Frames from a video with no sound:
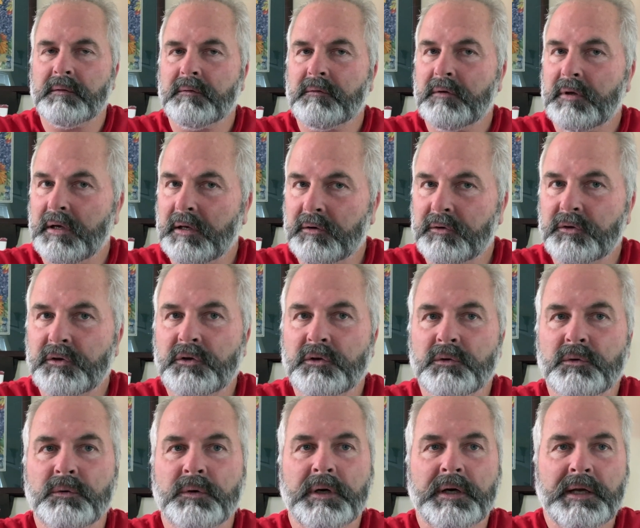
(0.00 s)
tell
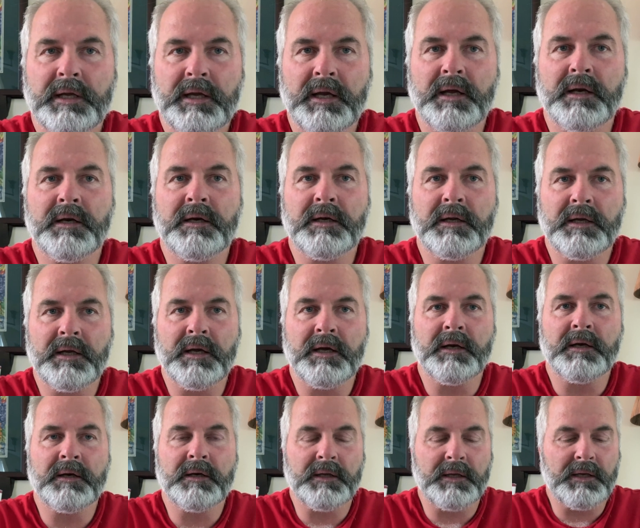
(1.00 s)
you again and
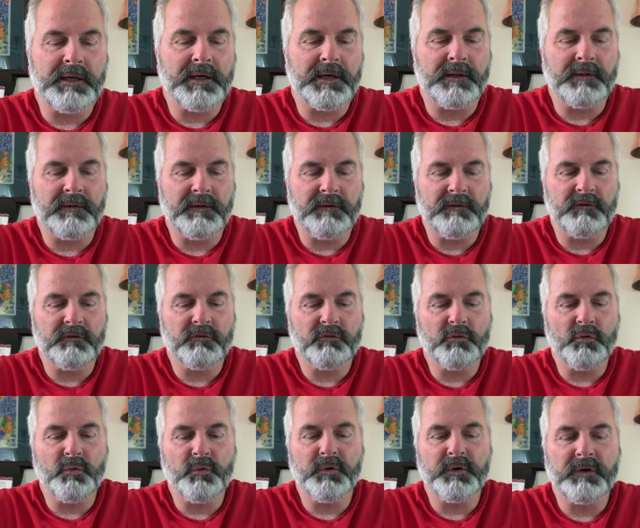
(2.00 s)
again and again, these
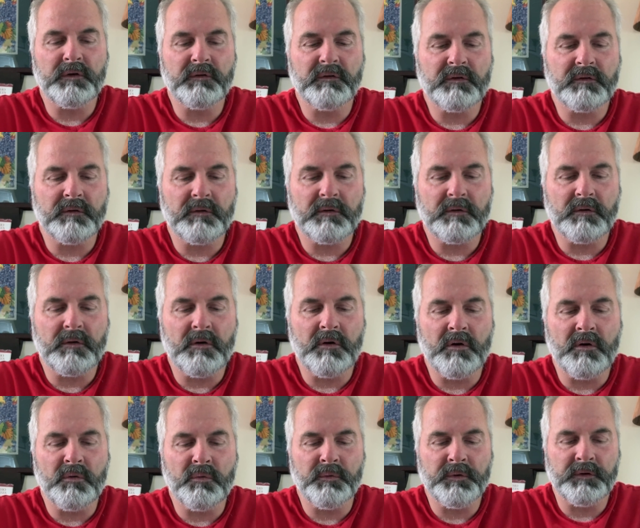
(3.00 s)
stories
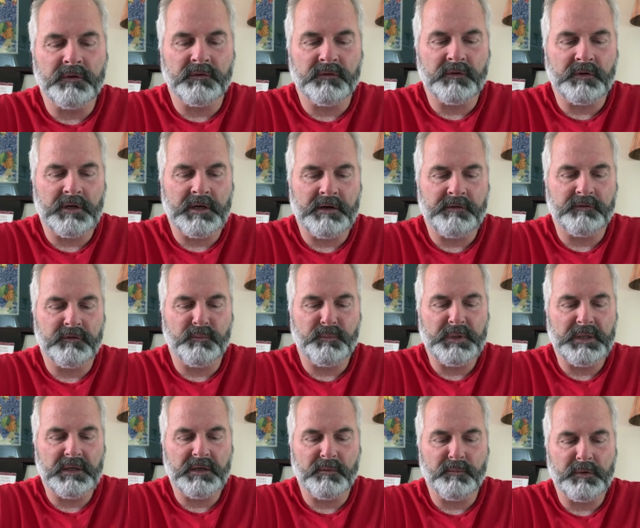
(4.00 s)
always have to
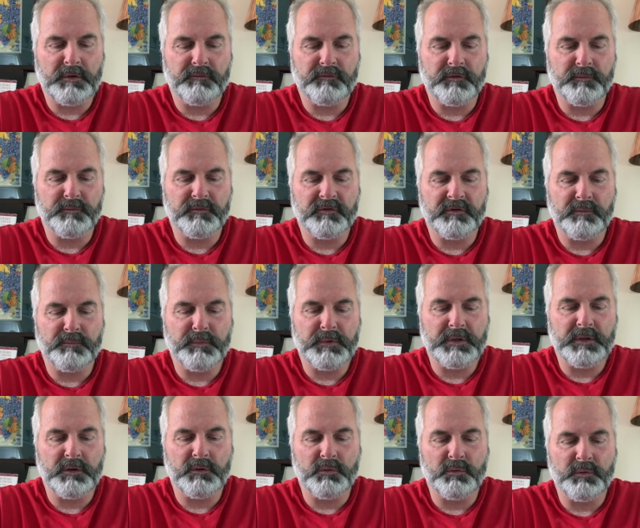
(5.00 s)
be coming from
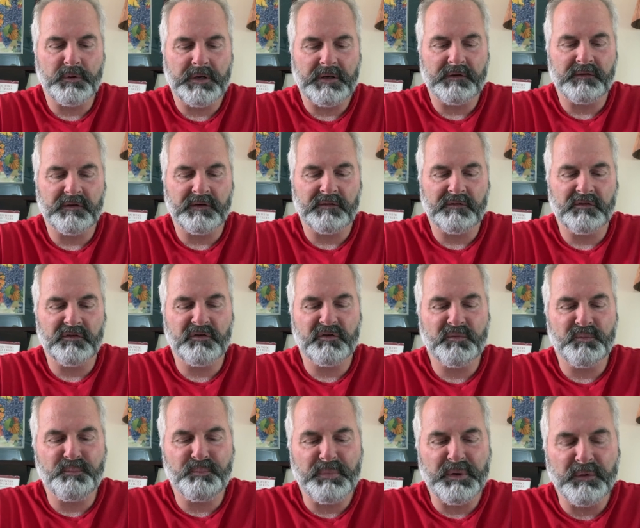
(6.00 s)
somebody who has
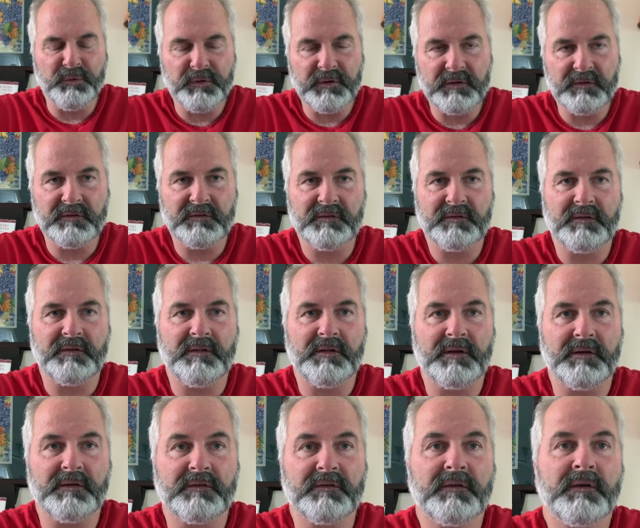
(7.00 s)
experienced
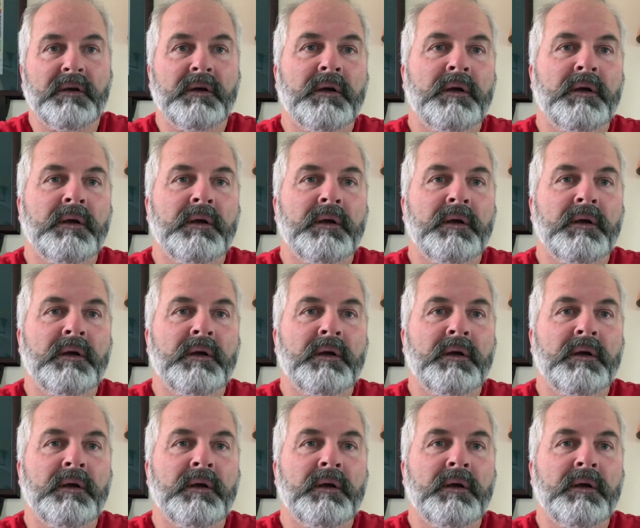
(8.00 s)
this.